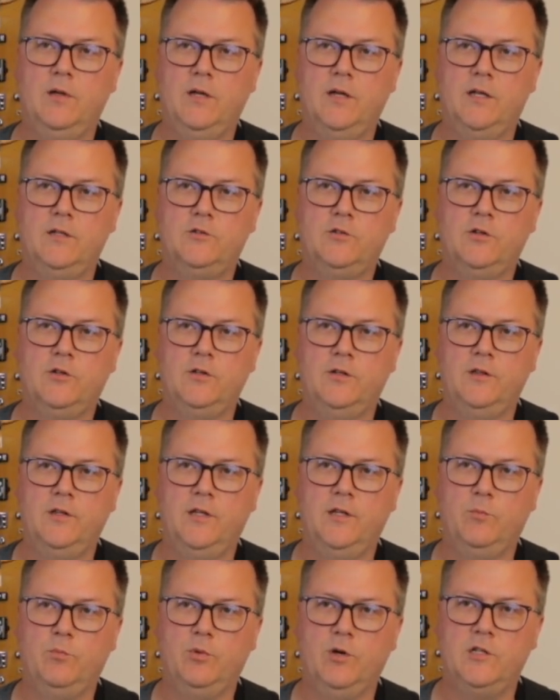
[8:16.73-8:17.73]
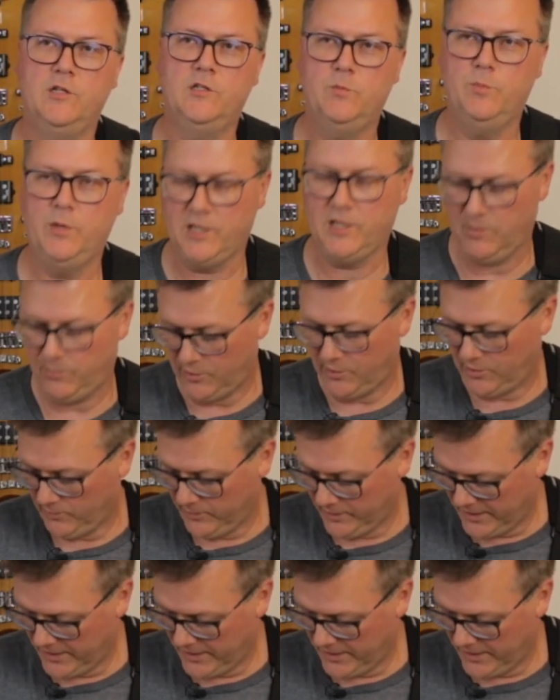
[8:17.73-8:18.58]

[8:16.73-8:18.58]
and turn the bridge pickup all the way